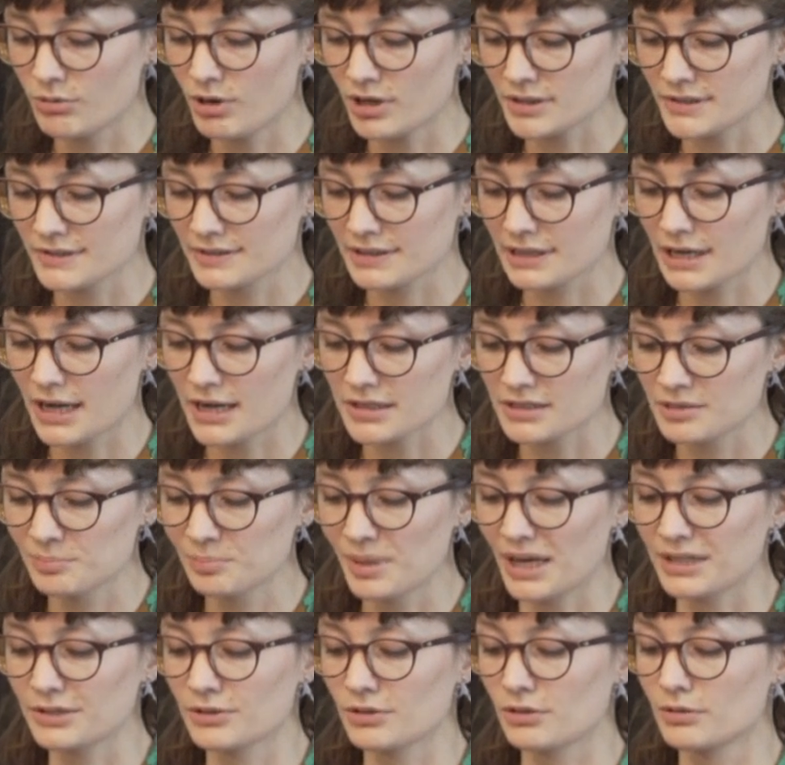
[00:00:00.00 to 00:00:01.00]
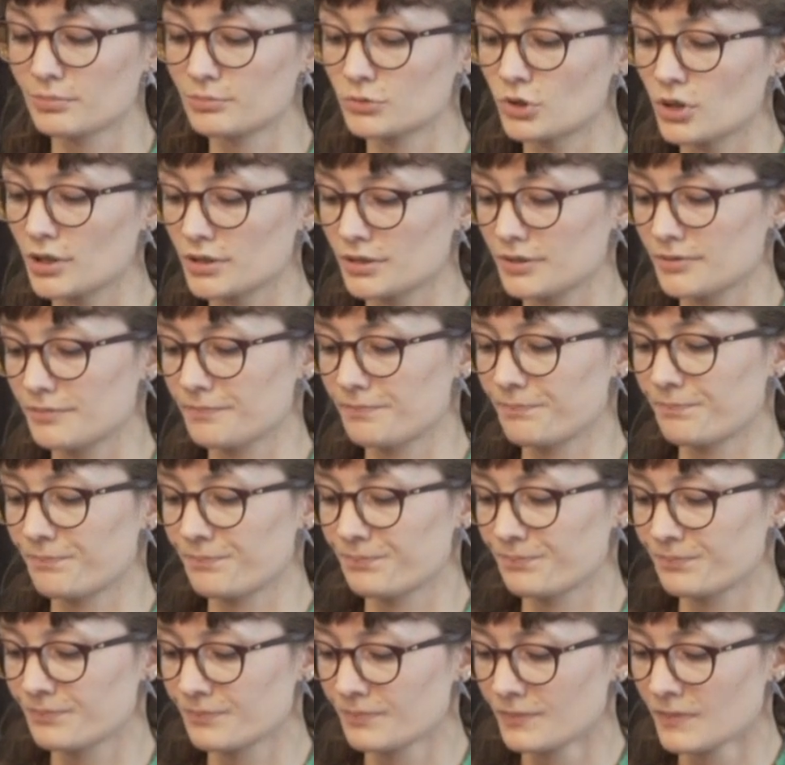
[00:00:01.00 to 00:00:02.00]
quartz glass pendulum rod.
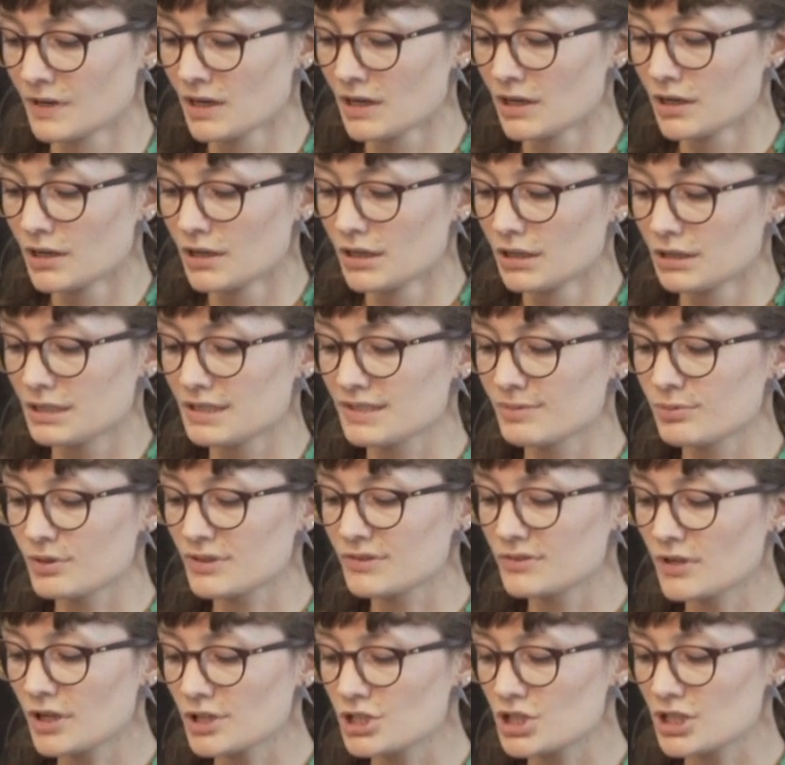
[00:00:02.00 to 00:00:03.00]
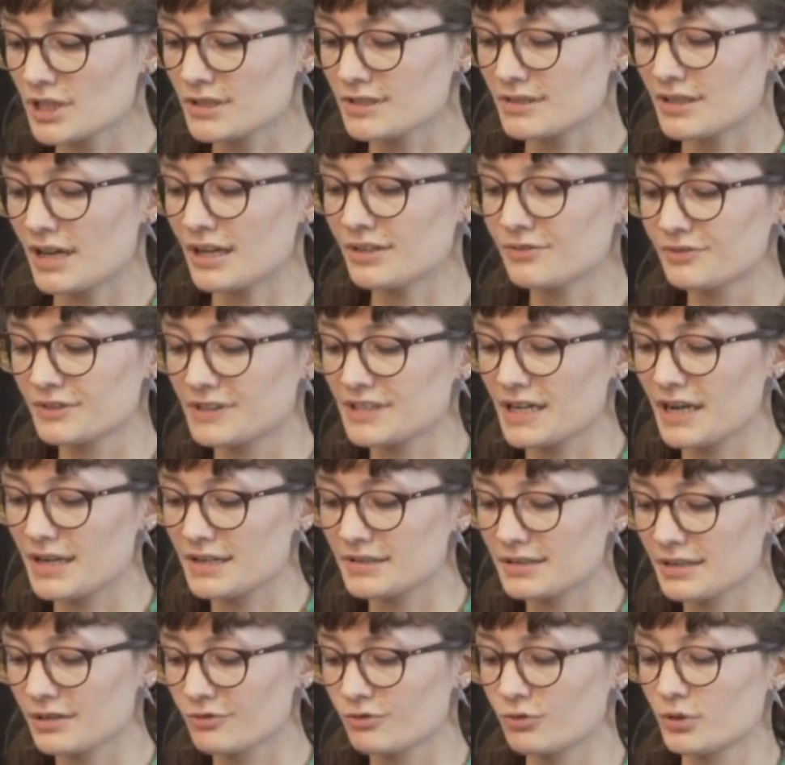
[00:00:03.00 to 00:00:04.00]
This was not just
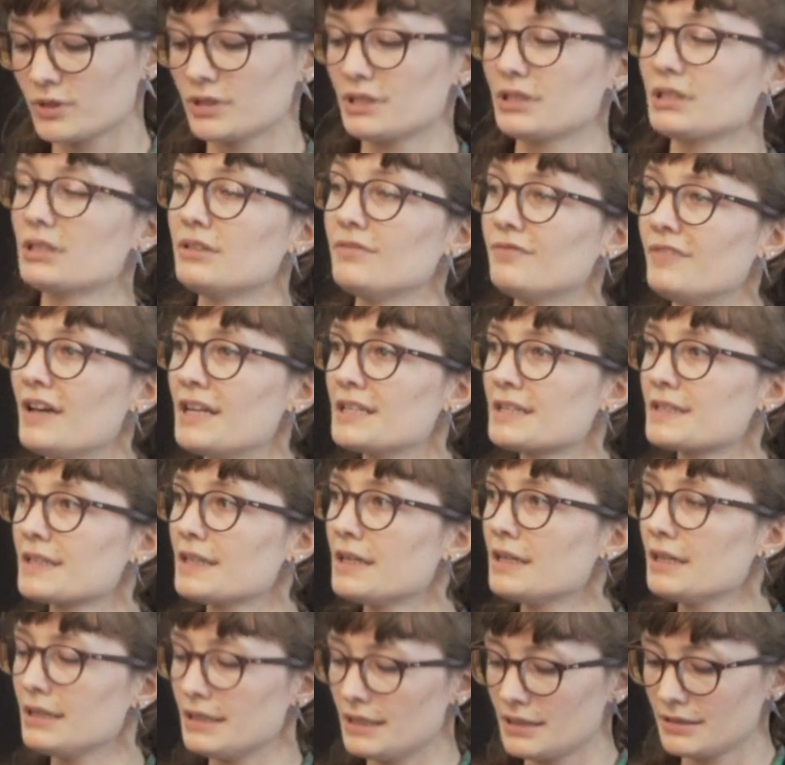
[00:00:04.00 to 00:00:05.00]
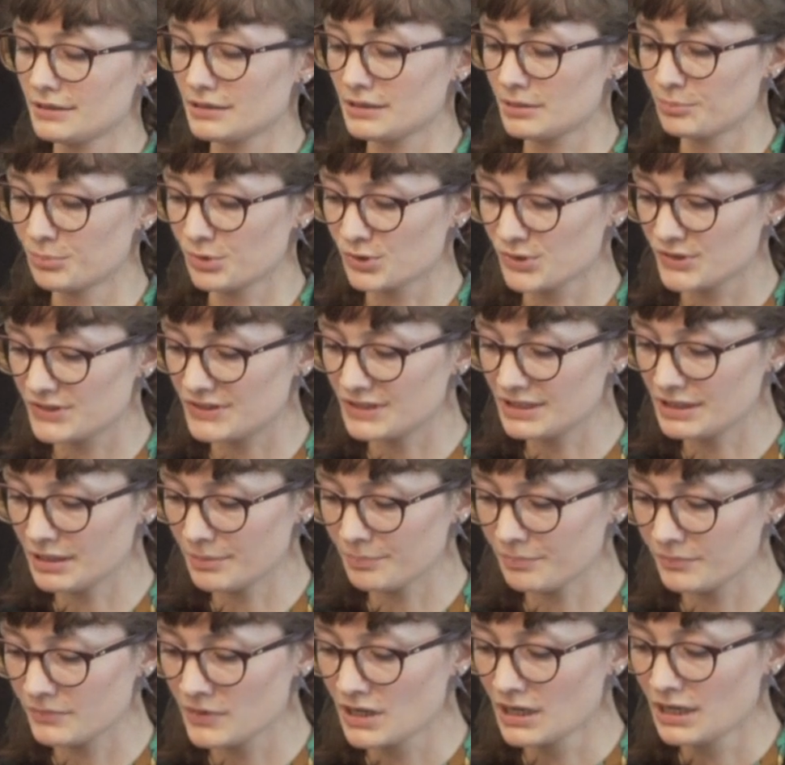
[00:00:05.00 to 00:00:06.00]
advertising for the inventor and the
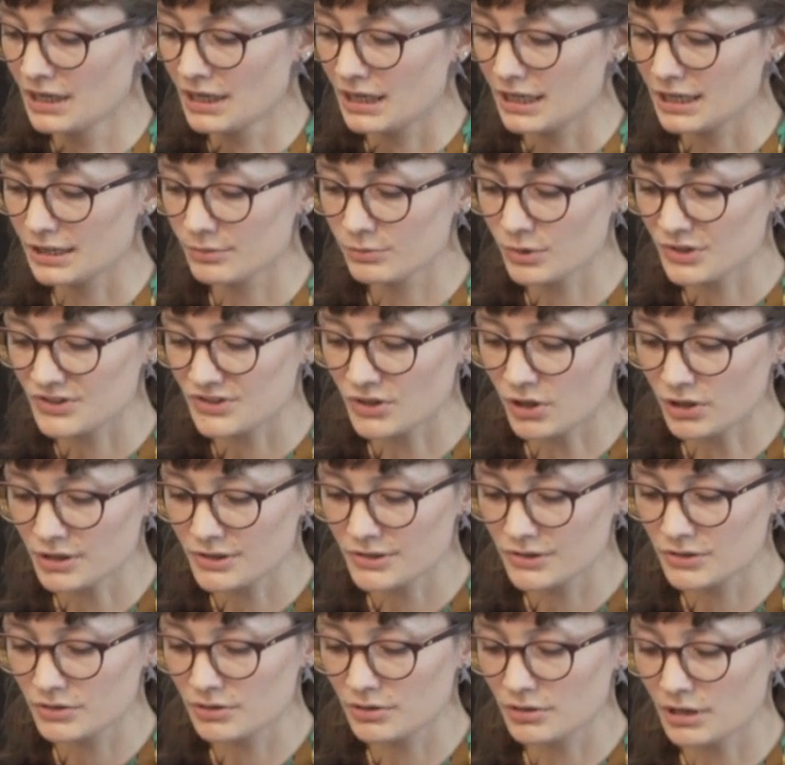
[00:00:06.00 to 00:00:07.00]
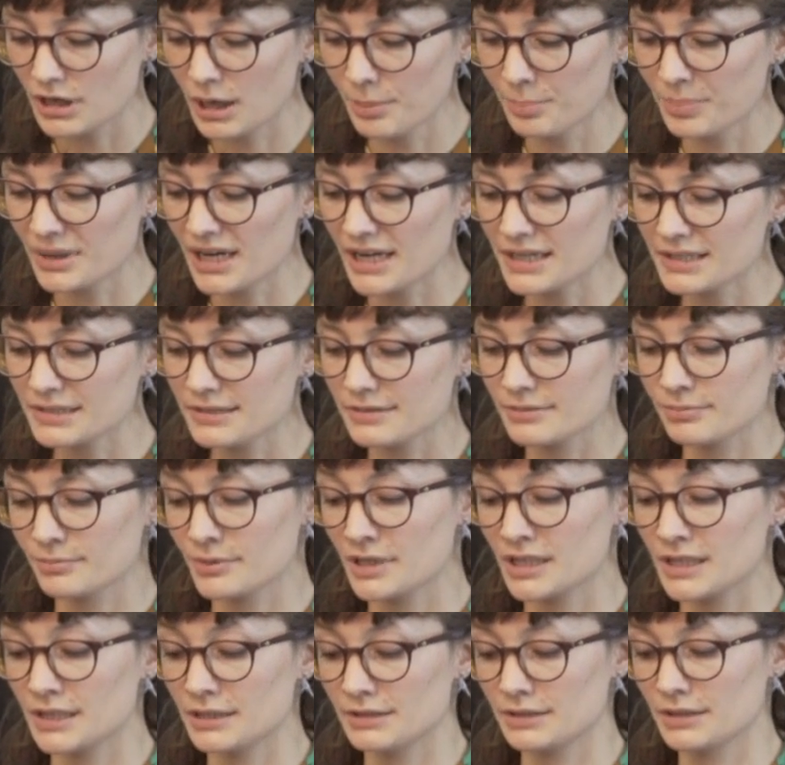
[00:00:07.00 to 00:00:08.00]
museum, it was also a place
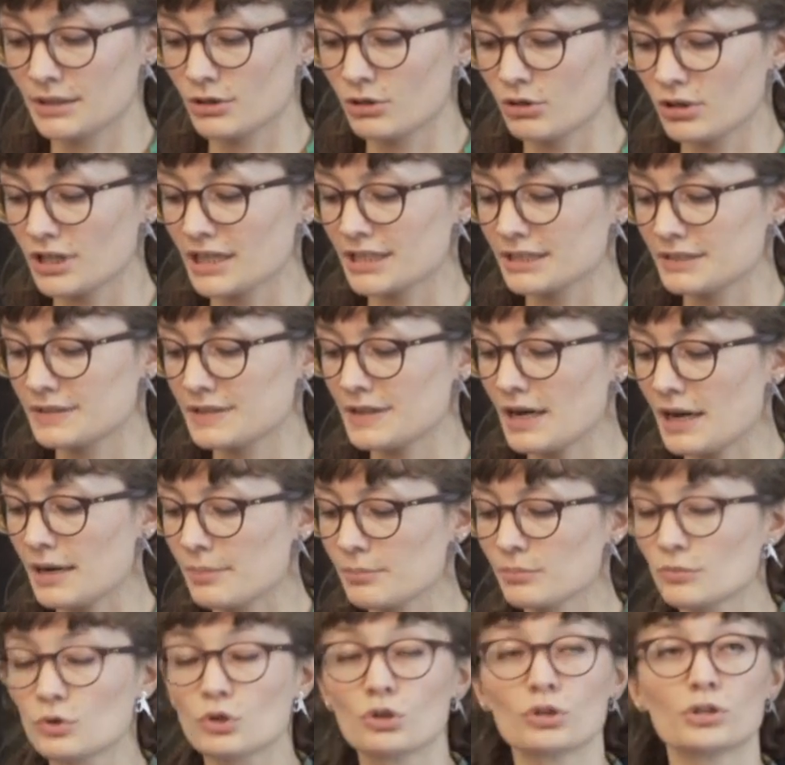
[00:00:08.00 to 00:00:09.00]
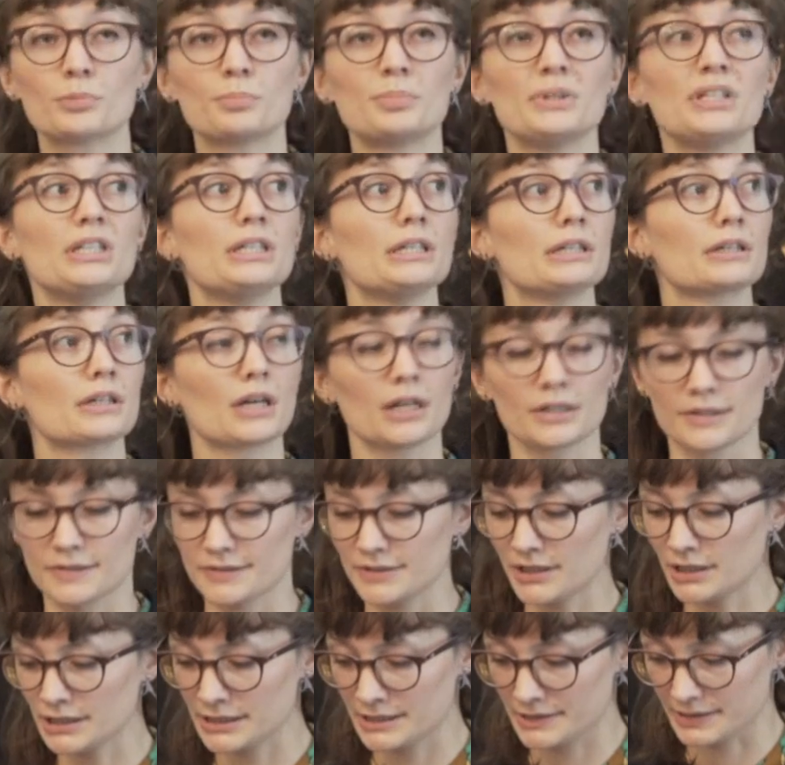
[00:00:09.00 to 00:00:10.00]
where the correct time could be
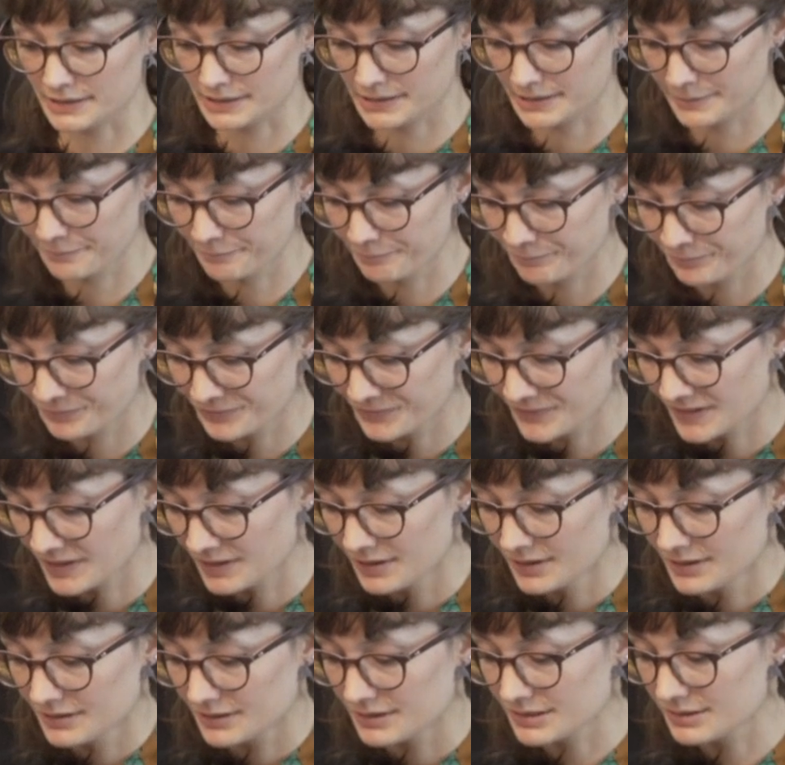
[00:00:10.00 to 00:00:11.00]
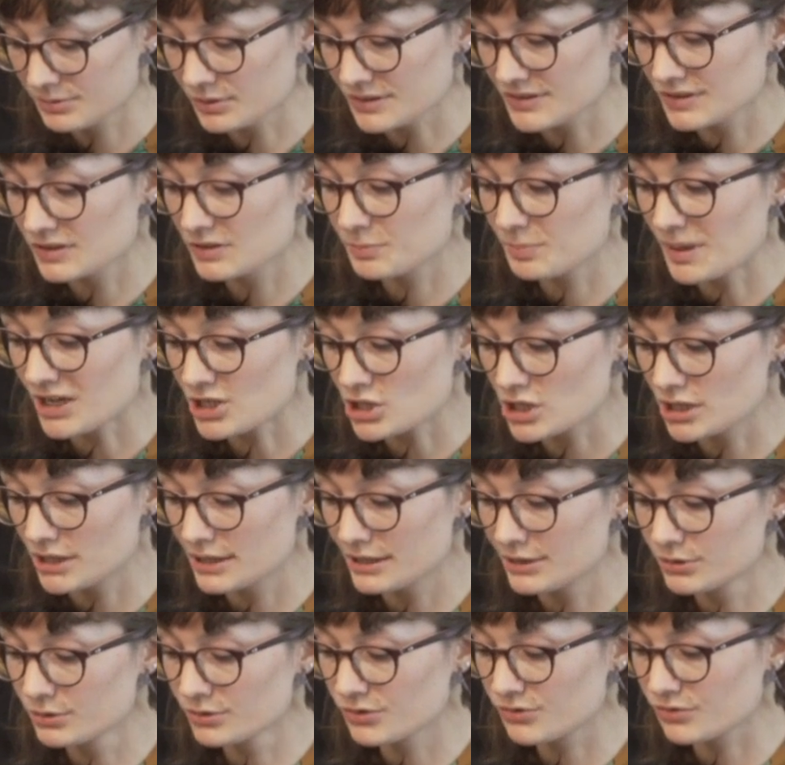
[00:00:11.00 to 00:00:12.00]
consulted. This was especially
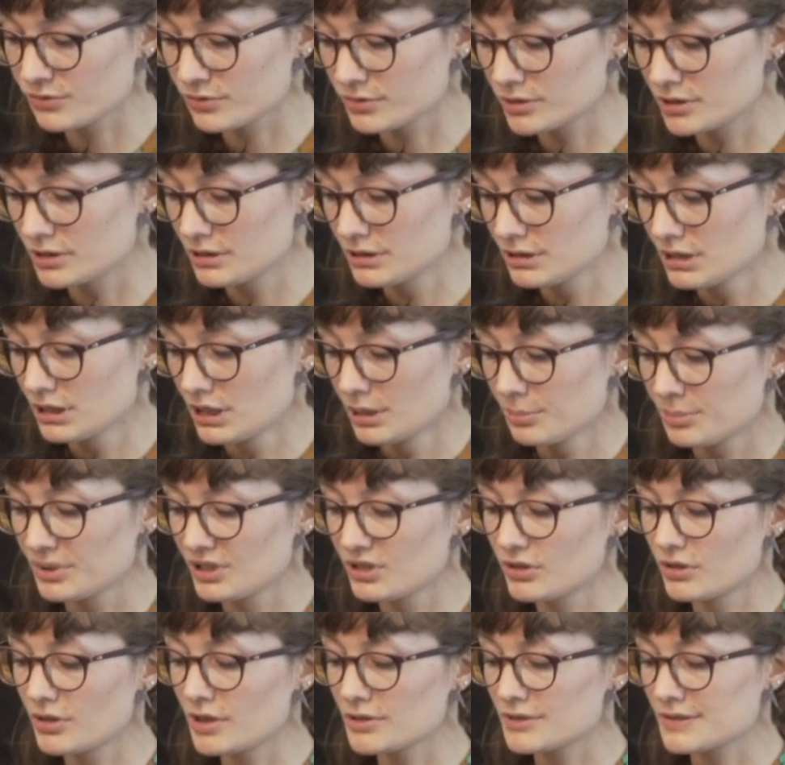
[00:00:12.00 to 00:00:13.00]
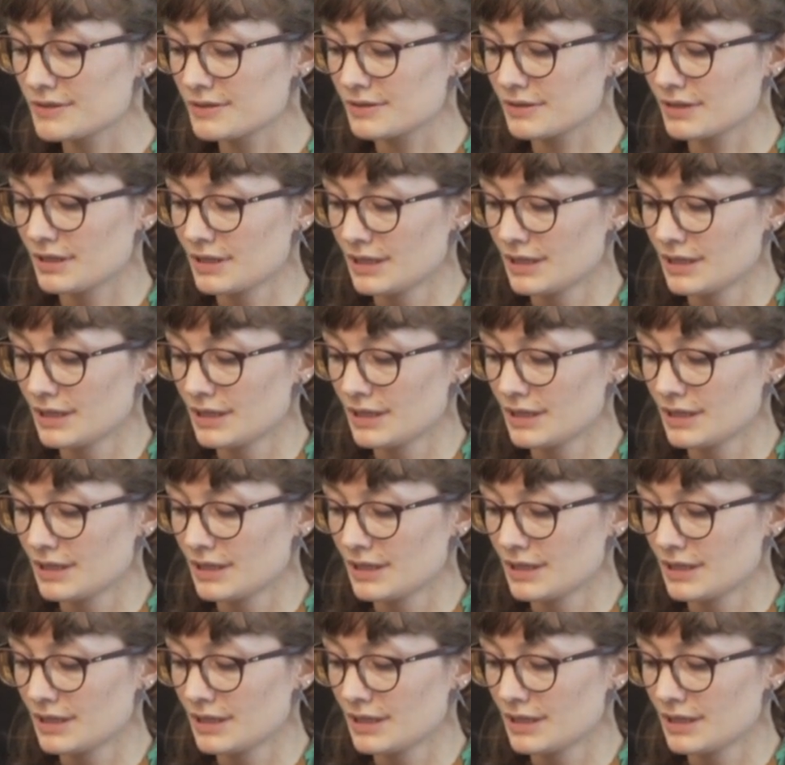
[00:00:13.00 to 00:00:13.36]
useful because